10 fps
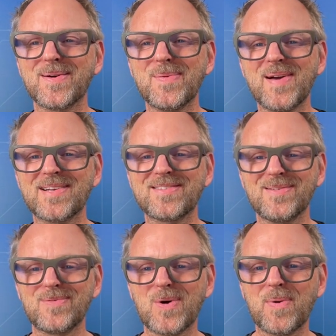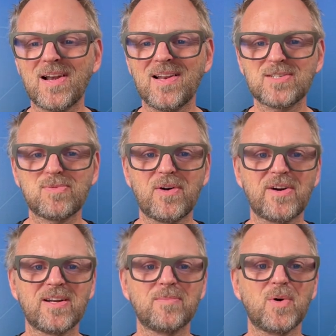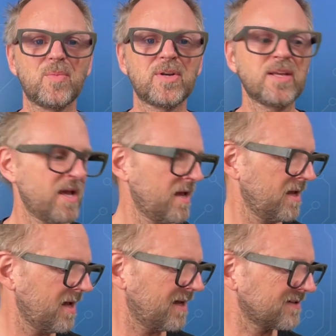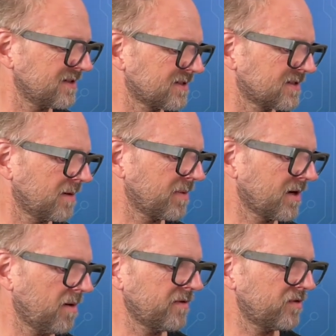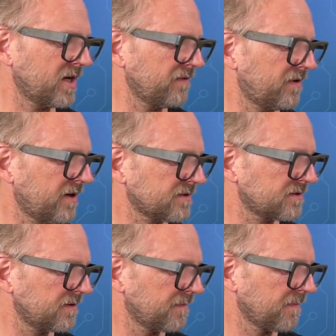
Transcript: go back to the raw panel explorer in a moment as it's uh, becoming ready for us.